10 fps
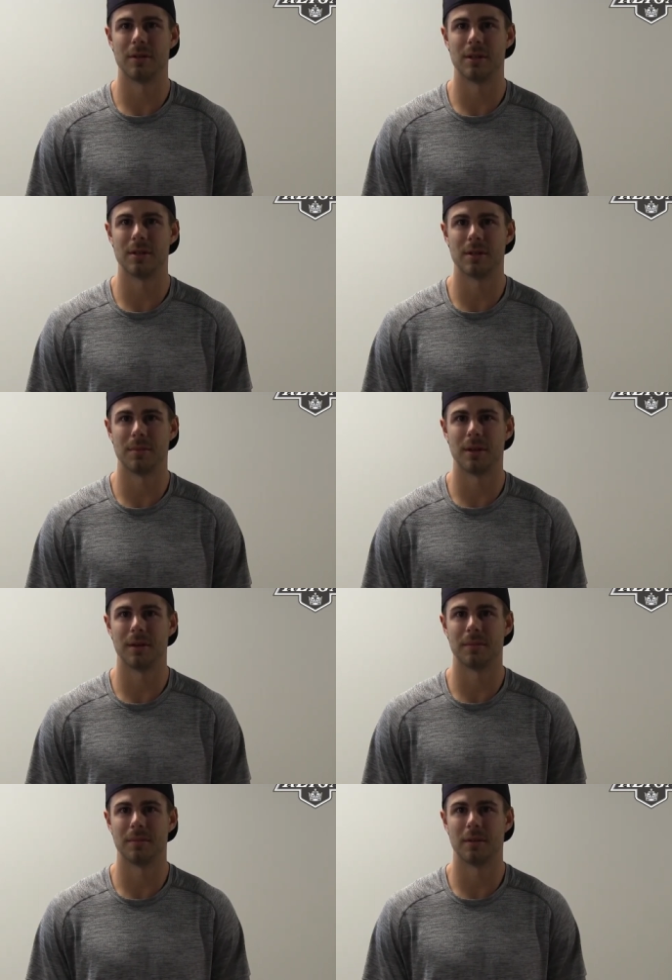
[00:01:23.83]
obviously it's
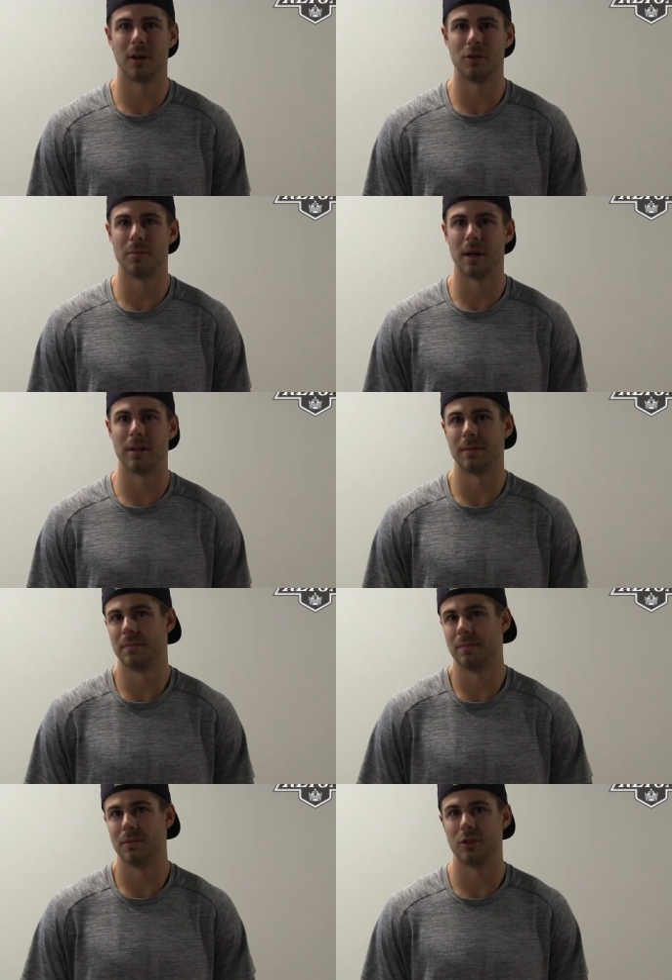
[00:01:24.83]
something on your mind
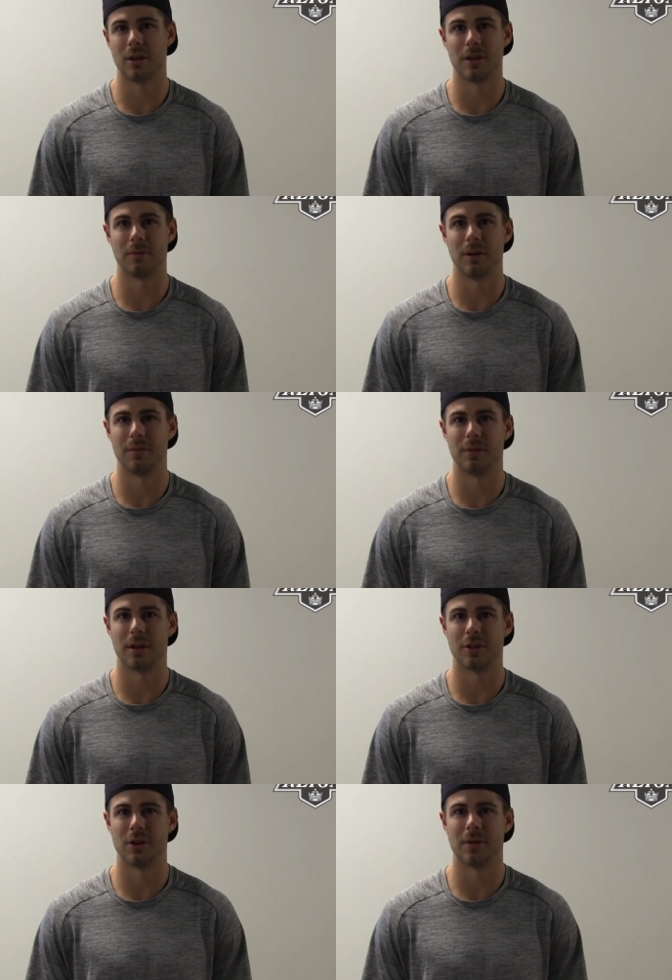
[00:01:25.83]
and trying to get ready for
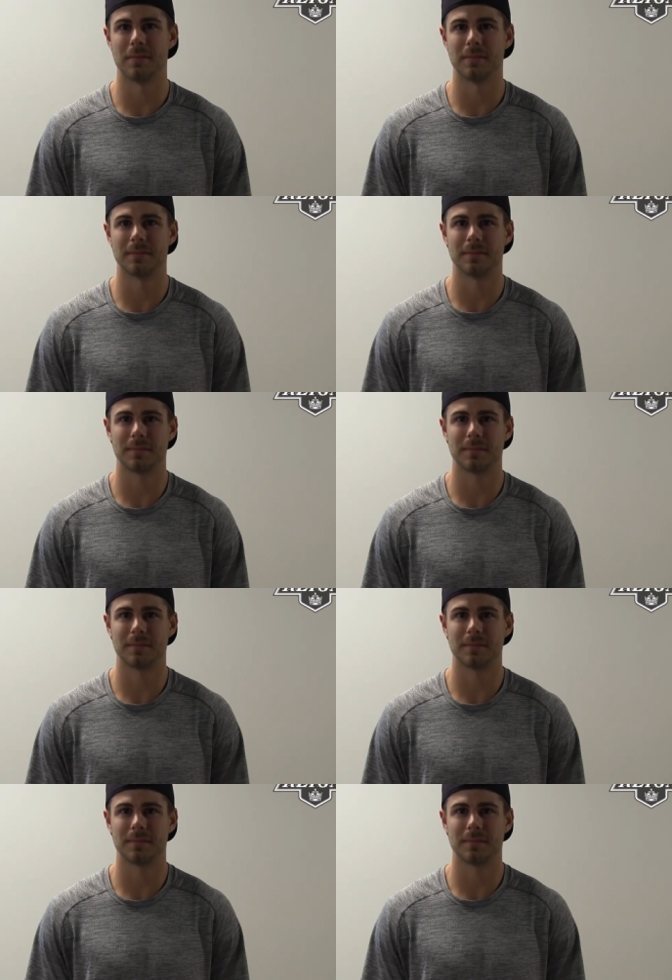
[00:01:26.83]
next year.